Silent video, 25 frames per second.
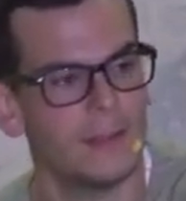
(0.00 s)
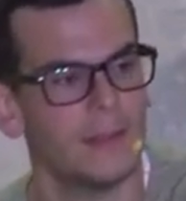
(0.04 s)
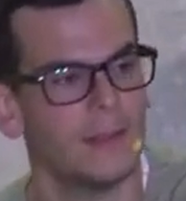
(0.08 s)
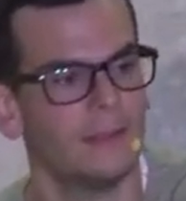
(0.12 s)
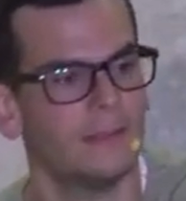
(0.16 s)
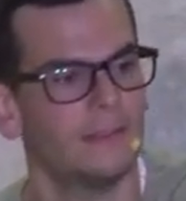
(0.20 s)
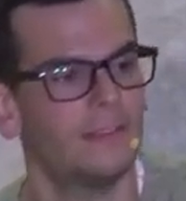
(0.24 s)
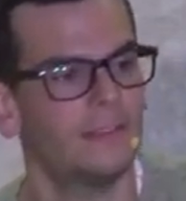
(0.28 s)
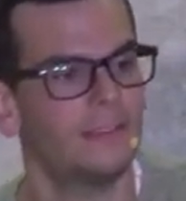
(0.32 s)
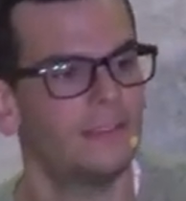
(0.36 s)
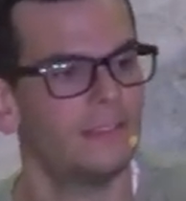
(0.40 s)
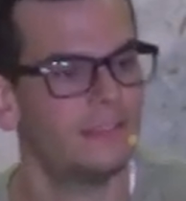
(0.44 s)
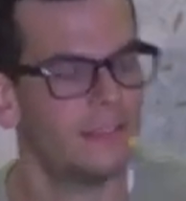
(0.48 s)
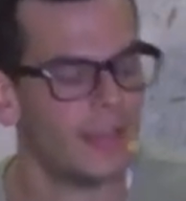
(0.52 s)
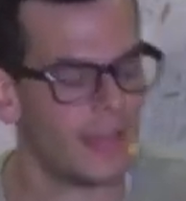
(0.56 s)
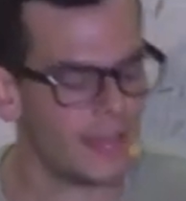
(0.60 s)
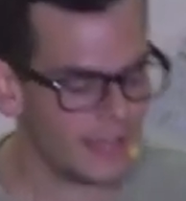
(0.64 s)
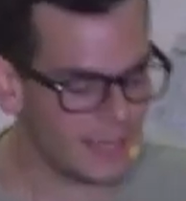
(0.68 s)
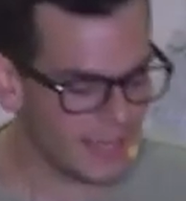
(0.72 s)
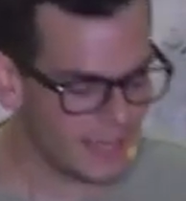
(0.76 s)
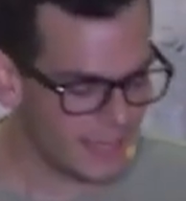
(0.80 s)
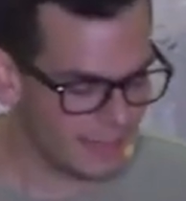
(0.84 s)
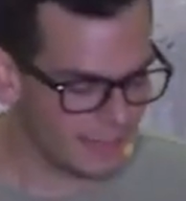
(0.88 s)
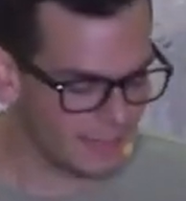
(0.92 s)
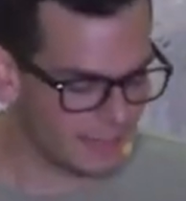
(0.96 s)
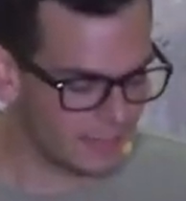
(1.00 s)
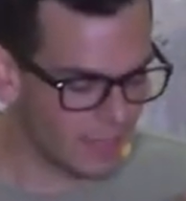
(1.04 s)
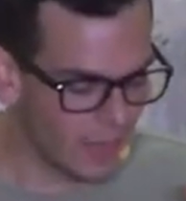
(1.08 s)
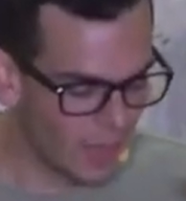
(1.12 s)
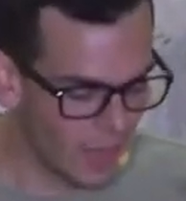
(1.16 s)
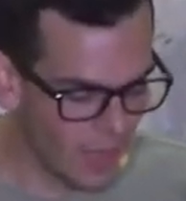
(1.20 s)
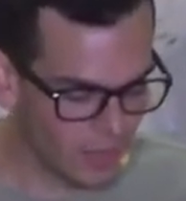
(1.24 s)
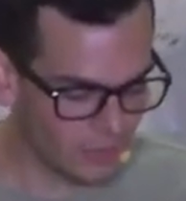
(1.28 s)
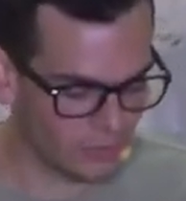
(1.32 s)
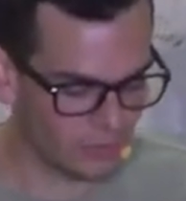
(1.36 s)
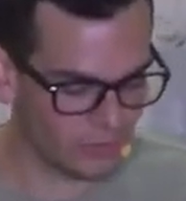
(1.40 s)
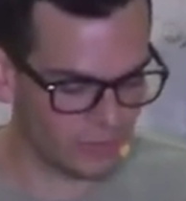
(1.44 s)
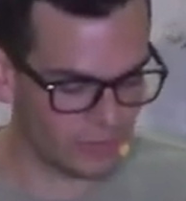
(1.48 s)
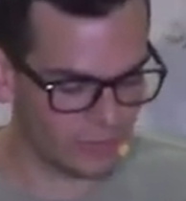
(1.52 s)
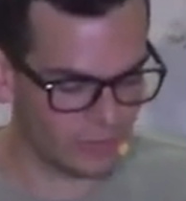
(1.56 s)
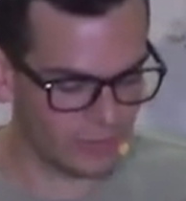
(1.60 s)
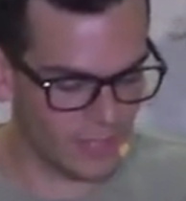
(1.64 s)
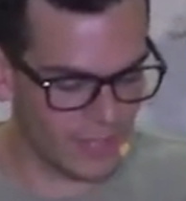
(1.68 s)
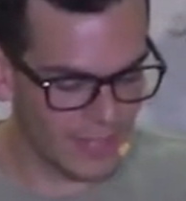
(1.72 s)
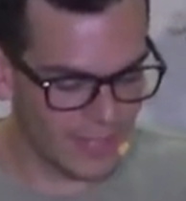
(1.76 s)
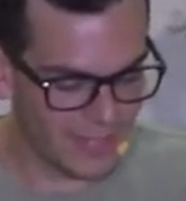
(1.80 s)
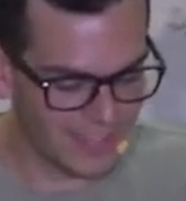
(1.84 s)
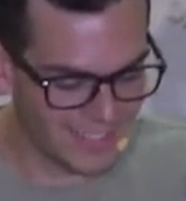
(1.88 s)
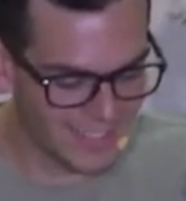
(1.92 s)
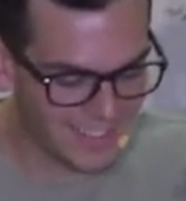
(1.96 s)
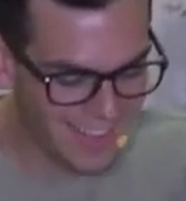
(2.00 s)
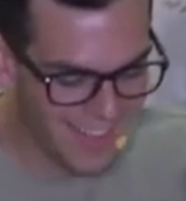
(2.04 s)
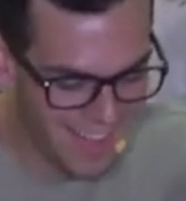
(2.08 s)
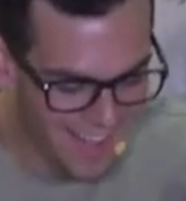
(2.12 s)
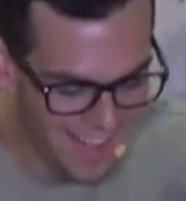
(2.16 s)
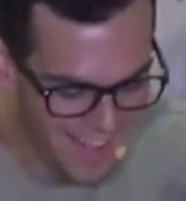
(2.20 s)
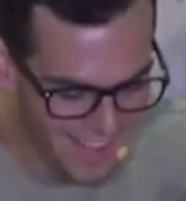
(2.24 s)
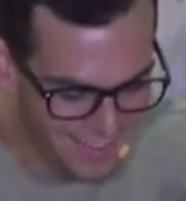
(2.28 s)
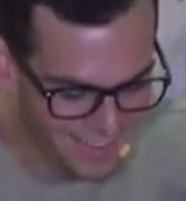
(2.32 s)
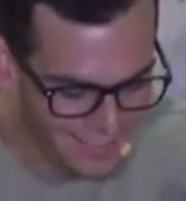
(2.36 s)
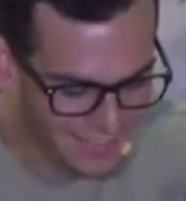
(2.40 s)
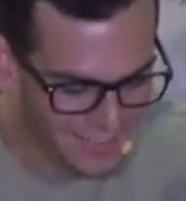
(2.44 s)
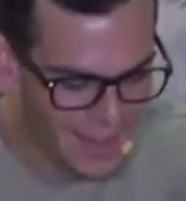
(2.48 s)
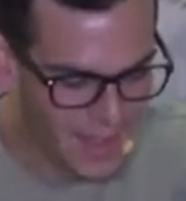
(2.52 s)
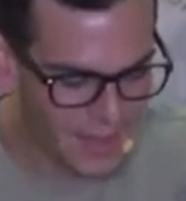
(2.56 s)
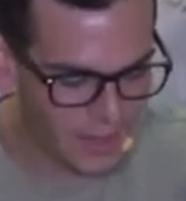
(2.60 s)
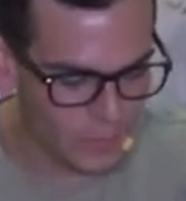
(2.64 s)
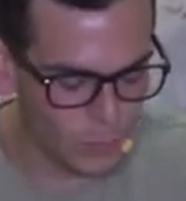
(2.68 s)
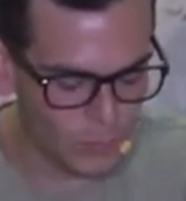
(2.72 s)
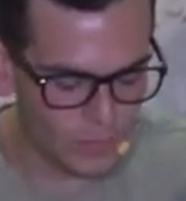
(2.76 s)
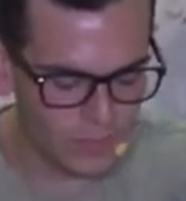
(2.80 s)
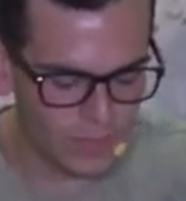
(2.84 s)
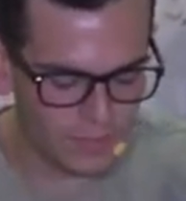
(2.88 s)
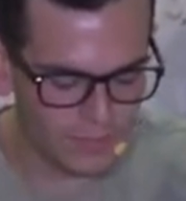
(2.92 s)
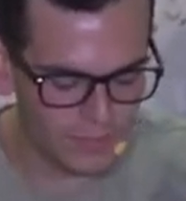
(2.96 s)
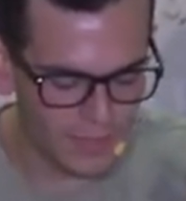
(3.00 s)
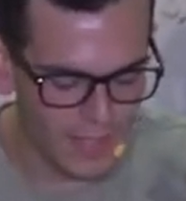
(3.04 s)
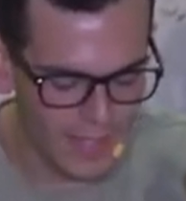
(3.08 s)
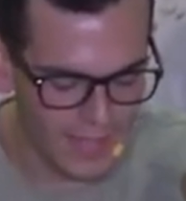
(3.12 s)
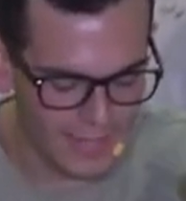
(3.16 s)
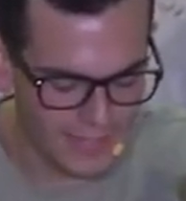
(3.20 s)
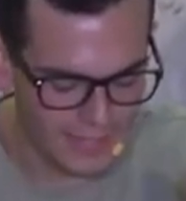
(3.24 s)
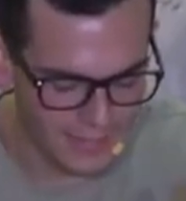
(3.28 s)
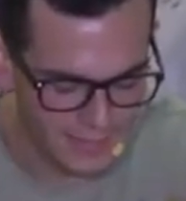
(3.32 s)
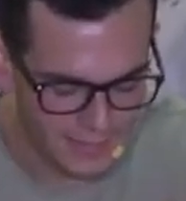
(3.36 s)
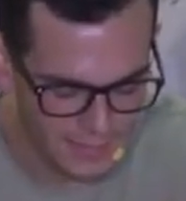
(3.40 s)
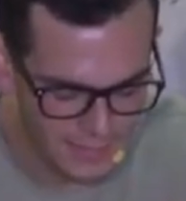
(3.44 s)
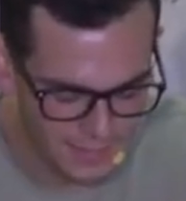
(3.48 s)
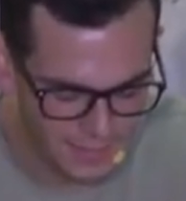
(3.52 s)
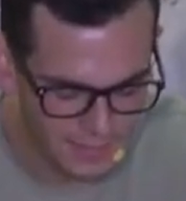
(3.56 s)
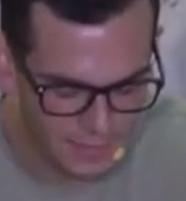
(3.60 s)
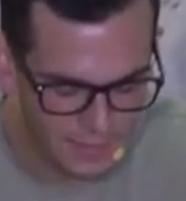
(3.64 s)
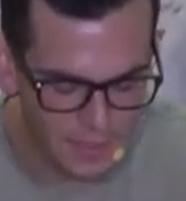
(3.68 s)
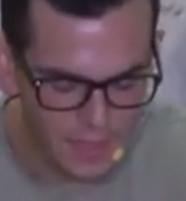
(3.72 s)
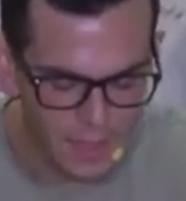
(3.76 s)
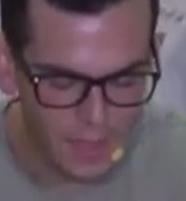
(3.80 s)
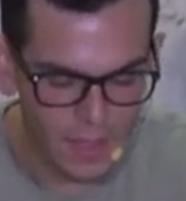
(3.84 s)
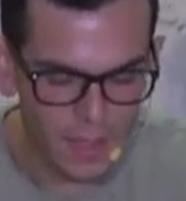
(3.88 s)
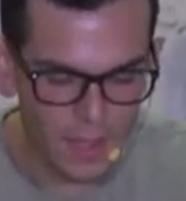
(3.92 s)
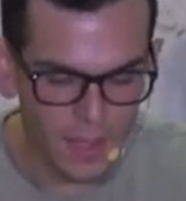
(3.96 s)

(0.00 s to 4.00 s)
to stay in touch, to stay in contact with this idea,